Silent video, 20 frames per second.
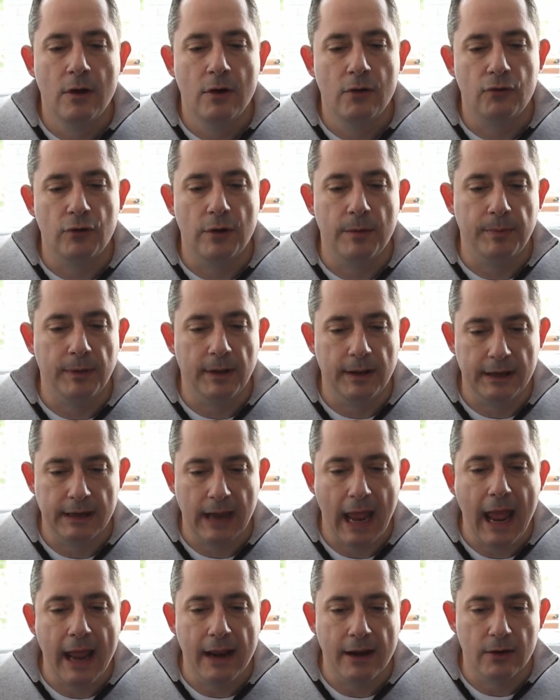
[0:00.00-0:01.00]
Triple
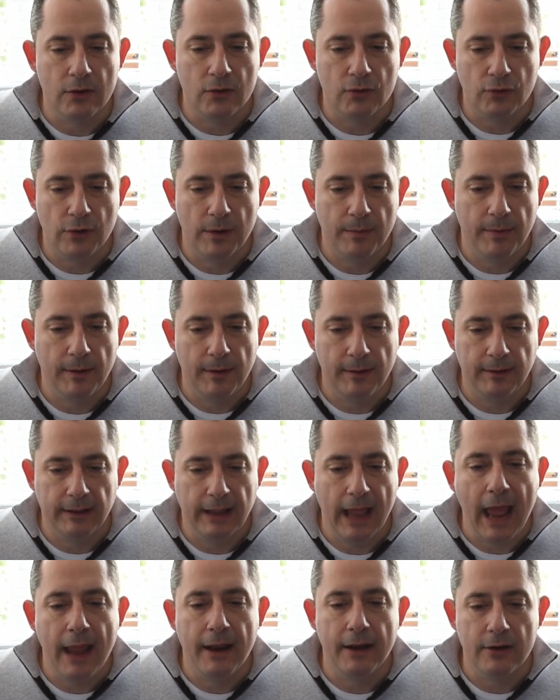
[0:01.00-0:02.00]
and, triple
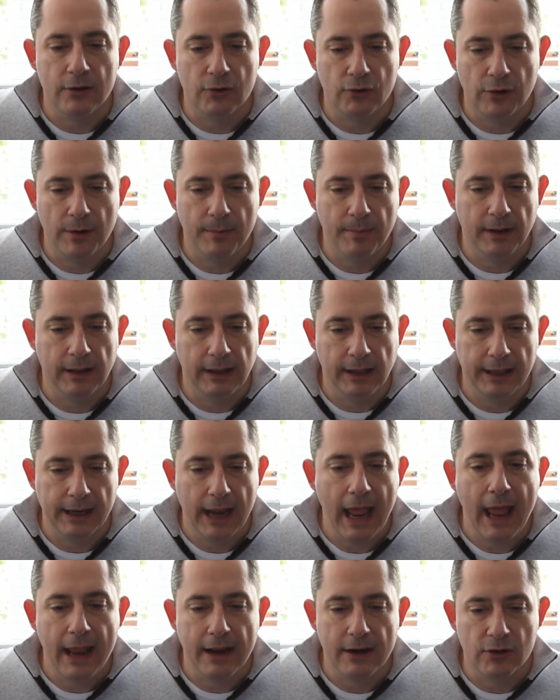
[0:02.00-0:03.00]
and, triple
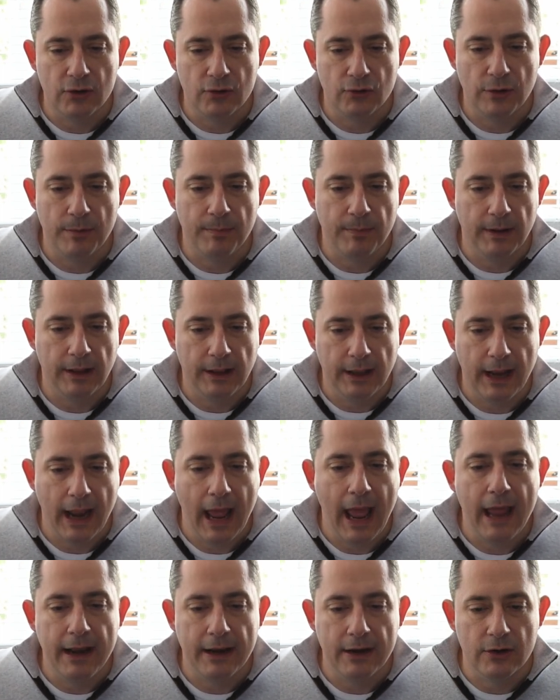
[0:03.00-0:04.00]
and, triple
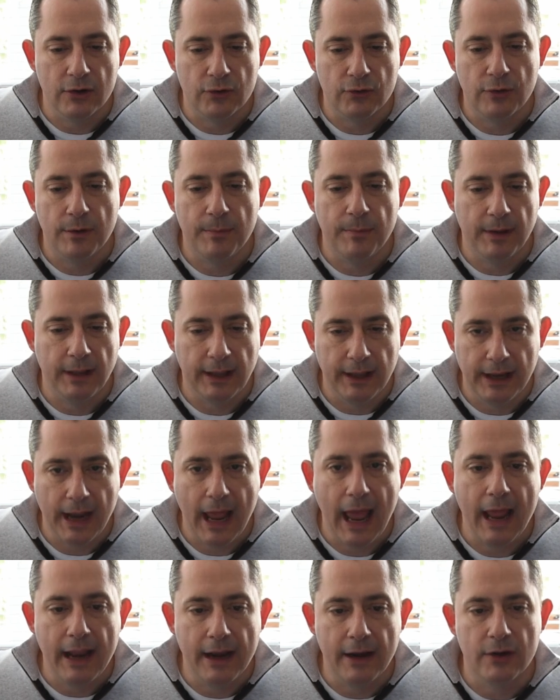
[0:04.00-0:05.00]
and, triple
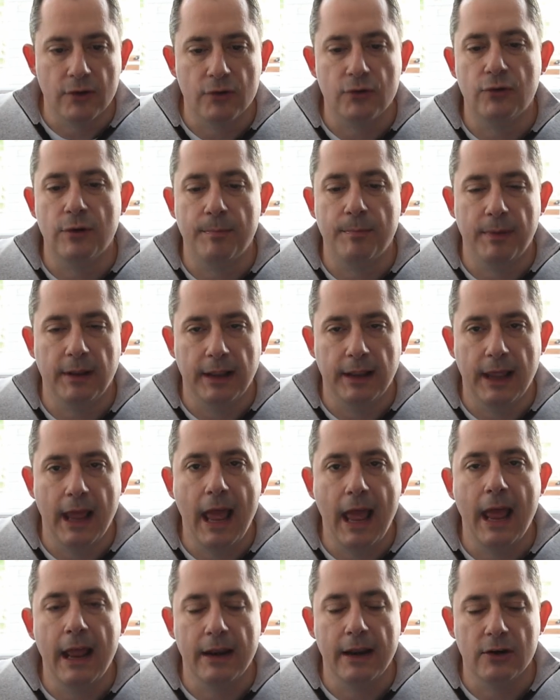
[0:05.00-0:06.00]
and, triple
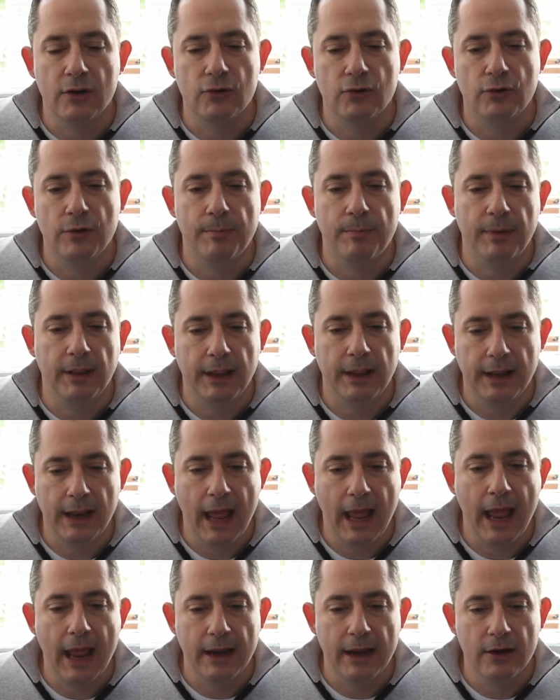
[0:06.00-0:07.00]
and, triple
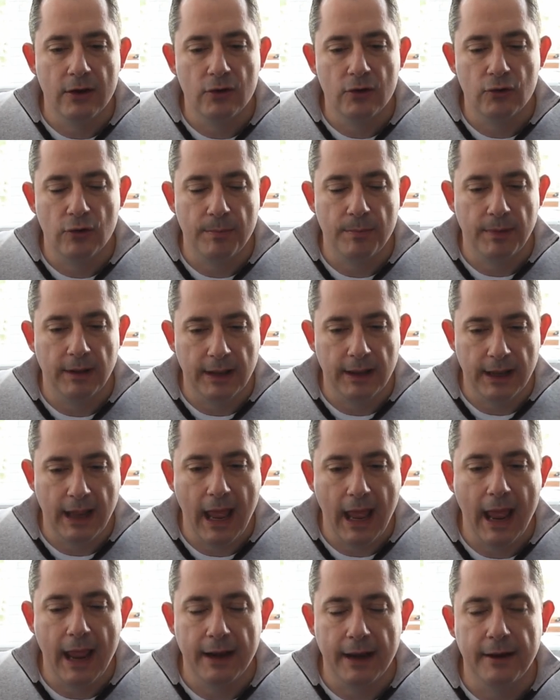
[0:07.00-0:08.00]
and, triple
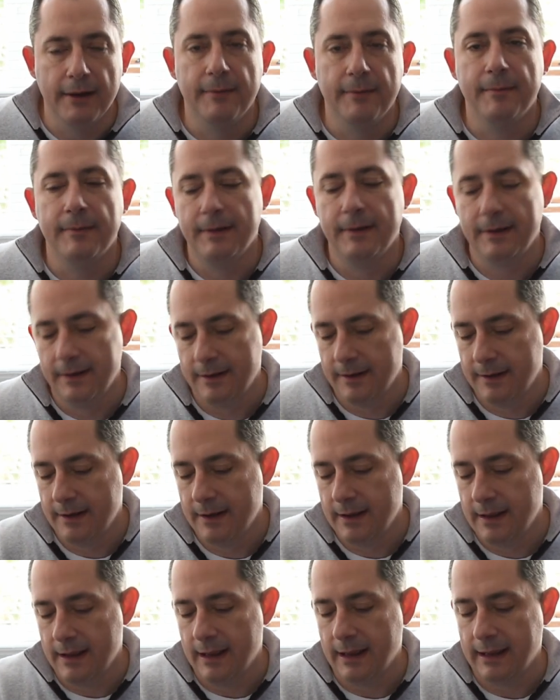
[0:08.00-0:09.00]
and.
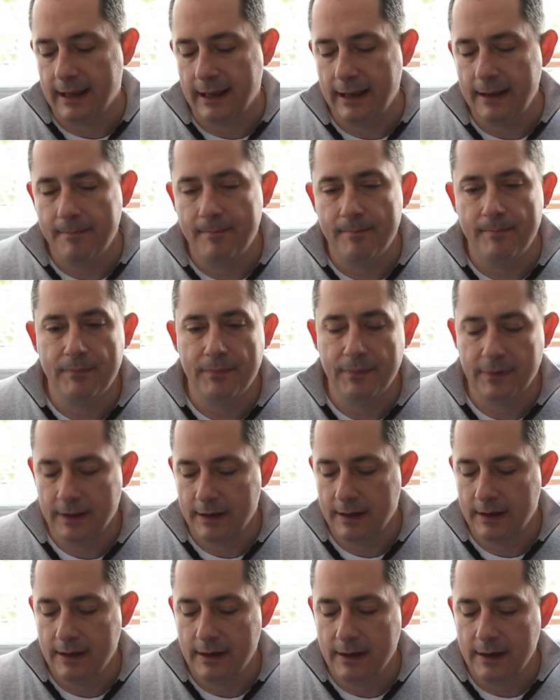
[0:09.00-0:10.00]
Okay?
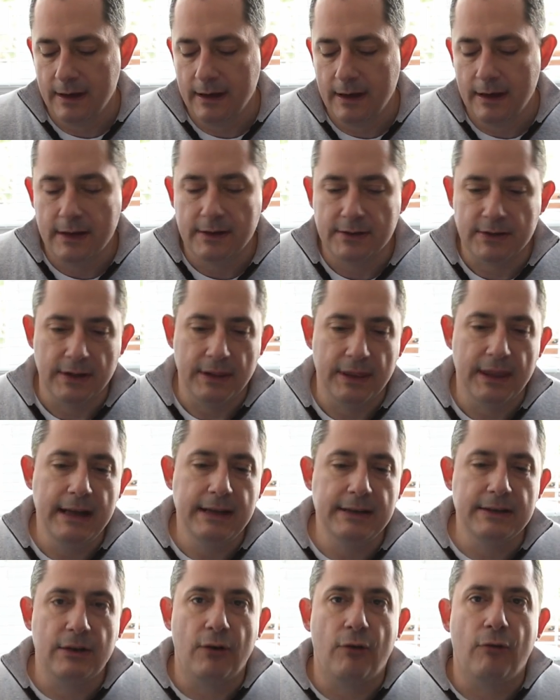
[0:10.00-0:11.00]
So
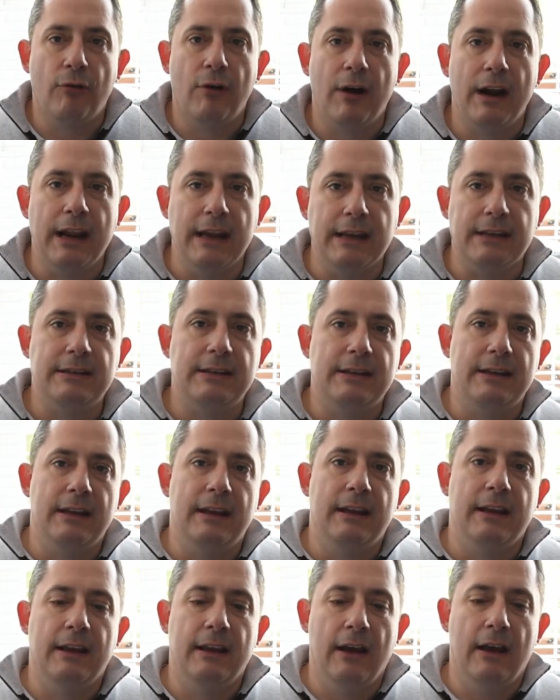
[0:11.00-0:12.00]
these are great.
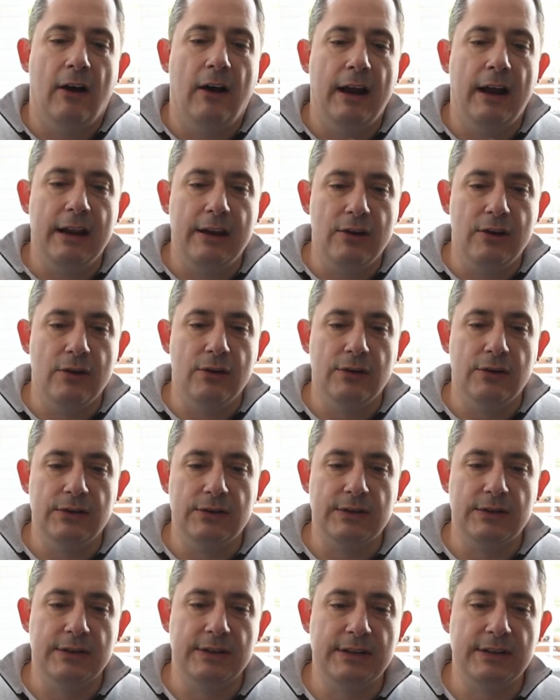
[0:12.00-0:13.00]
I use
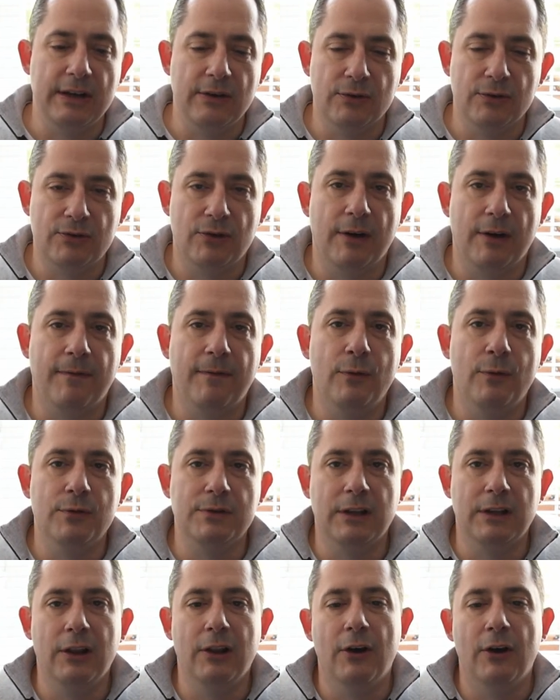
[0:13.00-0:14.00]
single stroke 4s
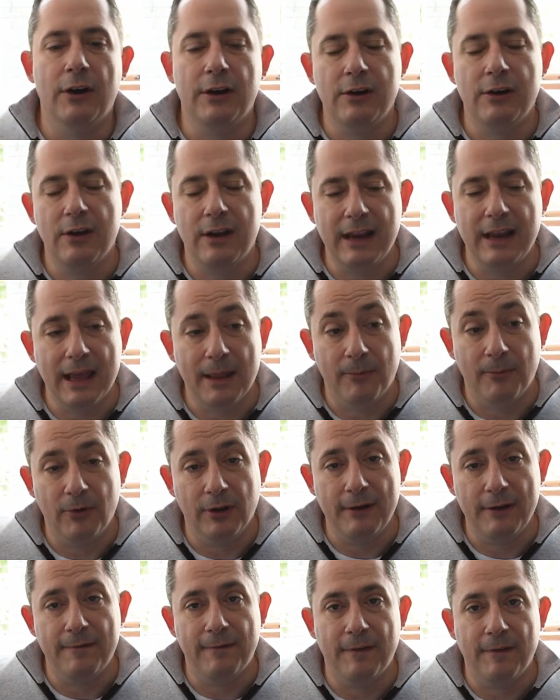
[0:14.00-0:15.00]
a lot. You can get them
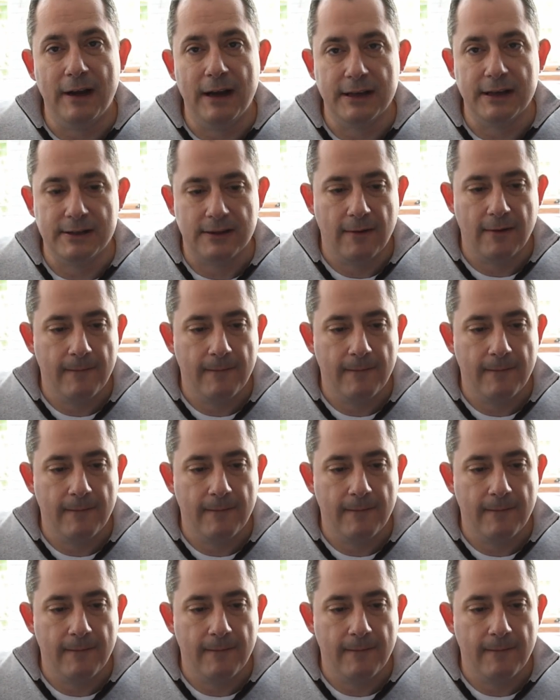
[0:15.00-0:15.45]
really fast.